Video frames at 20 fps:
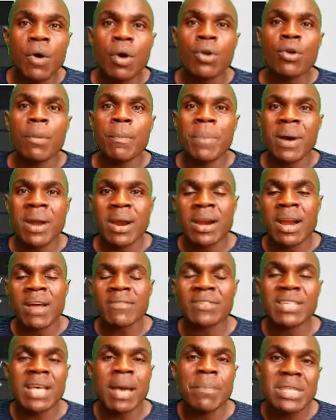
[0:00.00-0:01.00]
all your
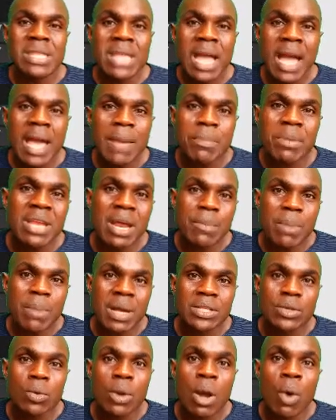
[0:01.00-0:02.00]
paragraphs and be typing that
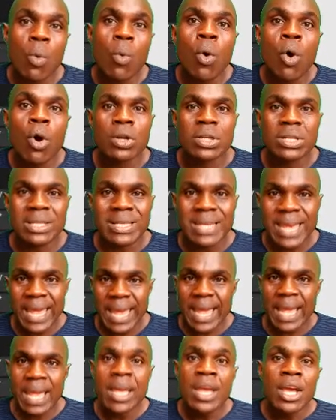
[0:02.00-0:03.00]
particular word
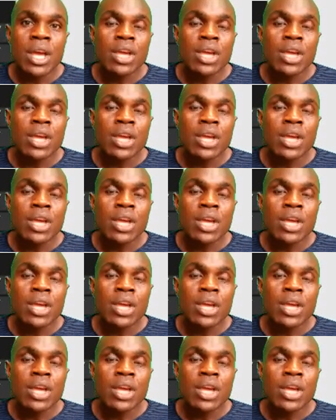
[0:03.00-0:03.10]
there.